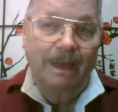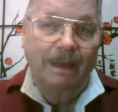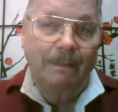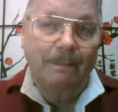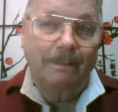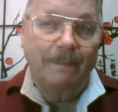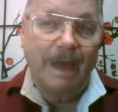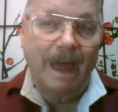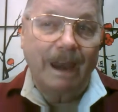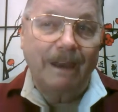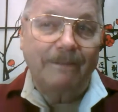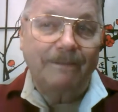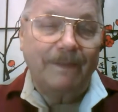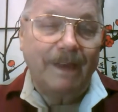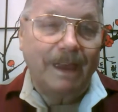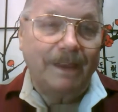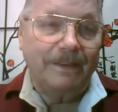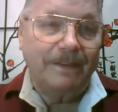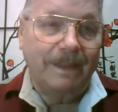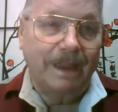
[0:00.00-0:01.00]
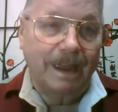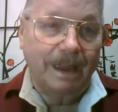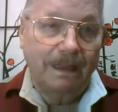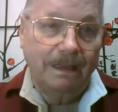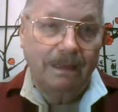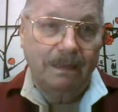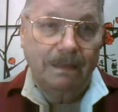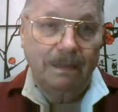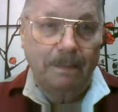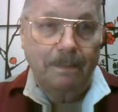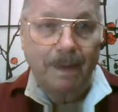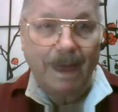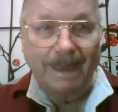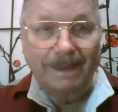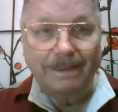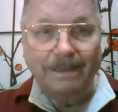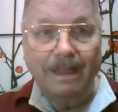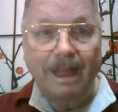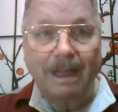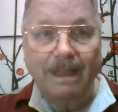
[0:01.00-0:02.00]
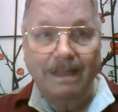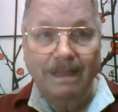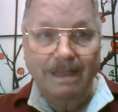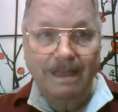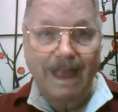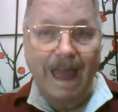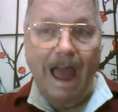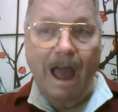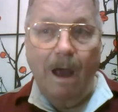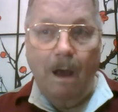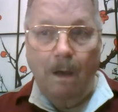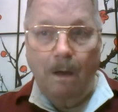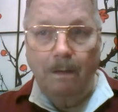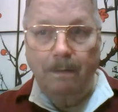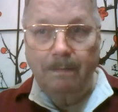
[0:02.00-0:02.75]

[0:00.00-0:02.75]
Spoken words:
manifesting the best now.